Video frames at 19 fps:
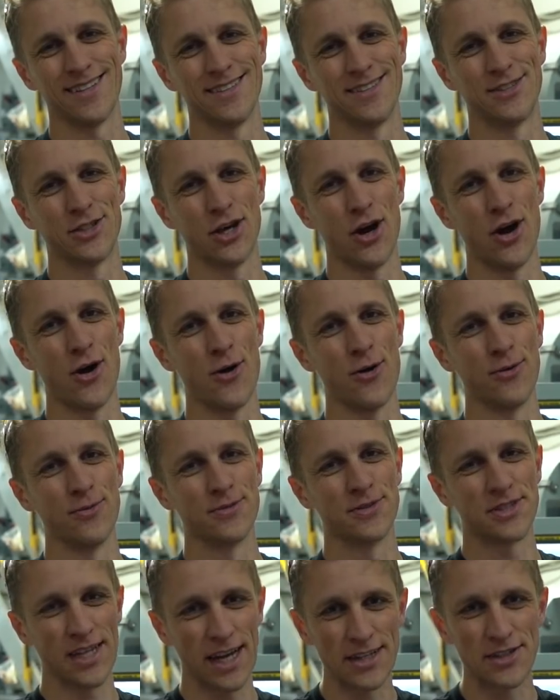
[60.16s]
So
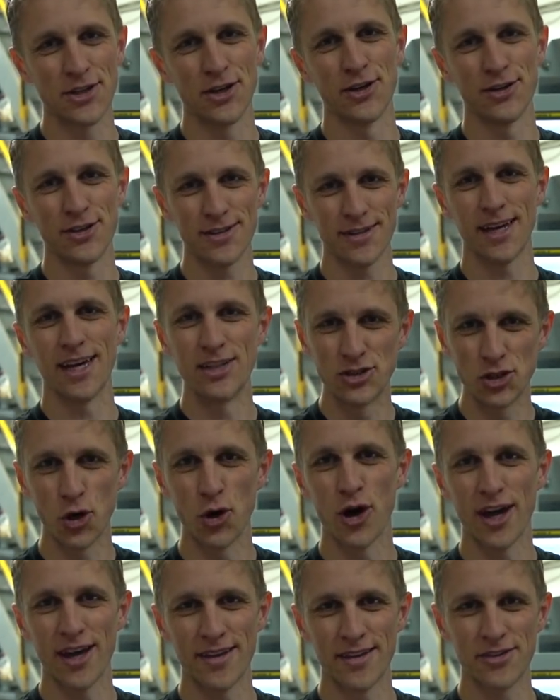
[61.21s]
stay tuned,
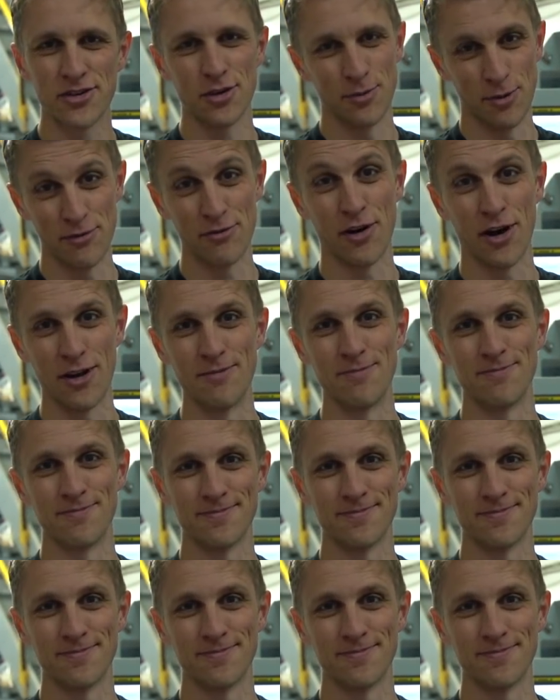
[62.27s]
enjoy, this is gonna be fun.